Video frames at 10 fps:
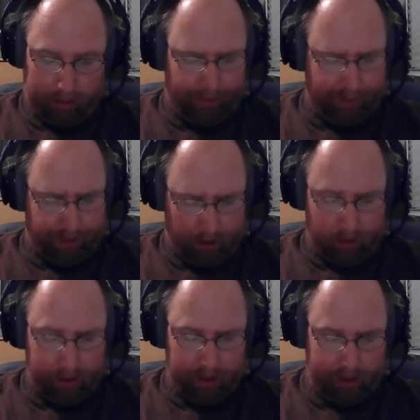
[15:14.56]
I
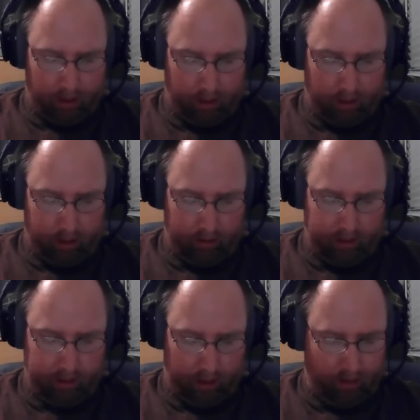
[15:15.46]
returned and saw under
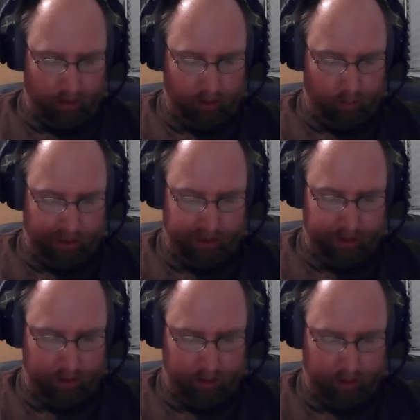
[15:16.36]
the sun that the
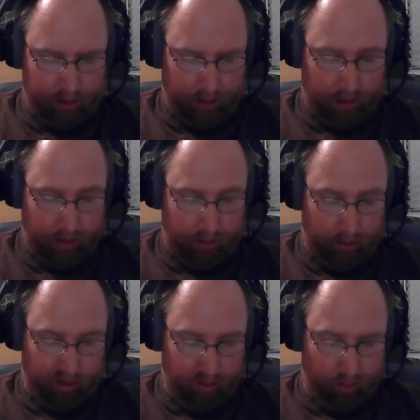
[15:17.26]
race is not to
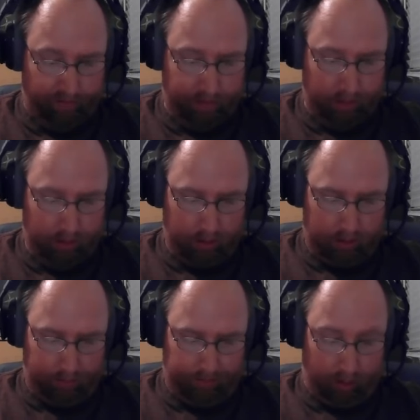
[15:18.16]
the swift,
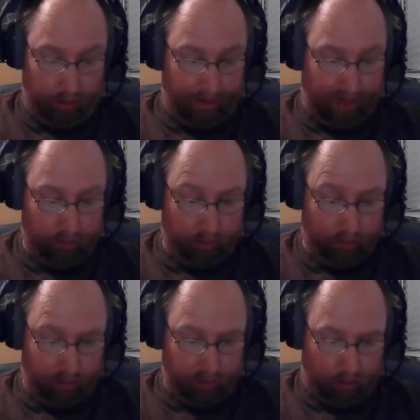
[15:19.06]
nor the battle to
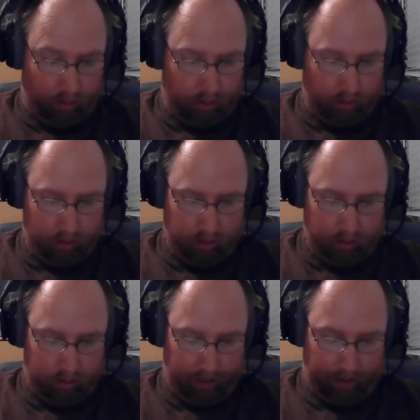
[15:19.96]
the strong,
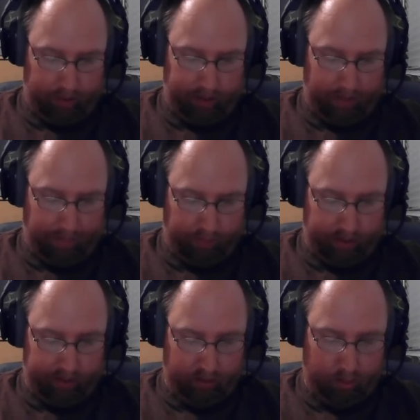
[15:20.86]
neither yet
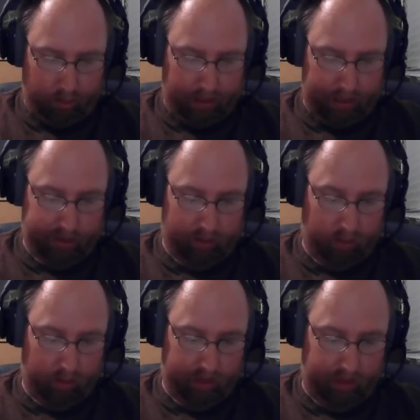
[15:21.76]
bread to the wise,
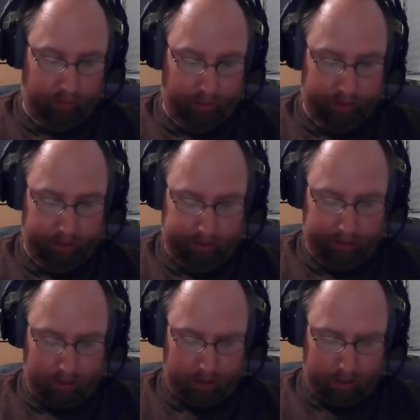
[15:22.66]
nor yet riches
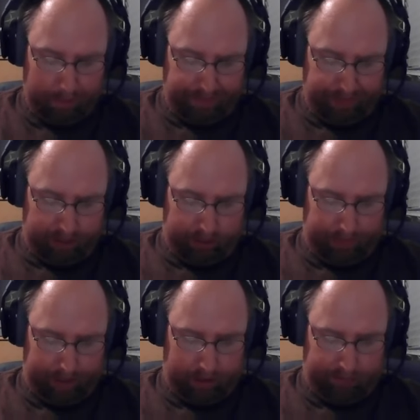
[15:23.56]
to
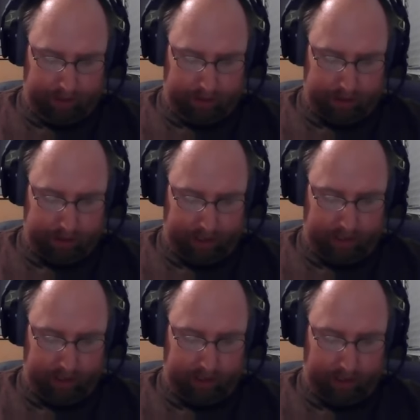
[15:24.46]
men of
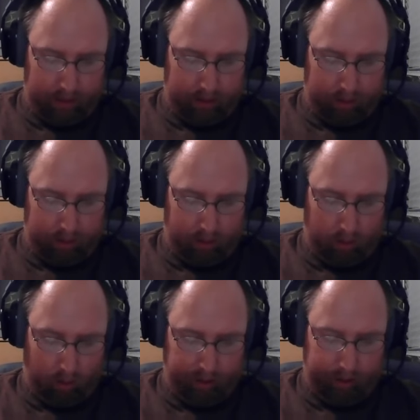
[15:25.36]
understanding, yet
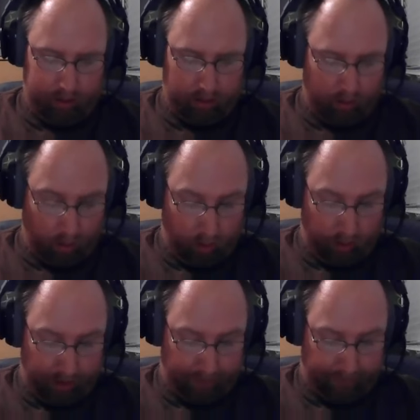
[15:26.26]
nor
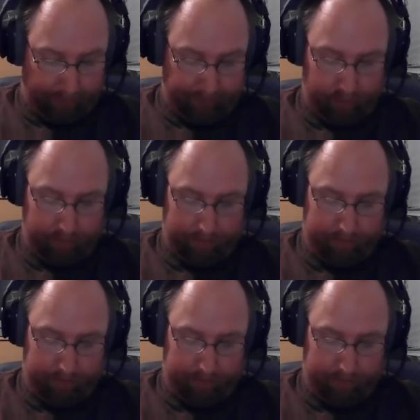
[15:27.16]
nor yet favor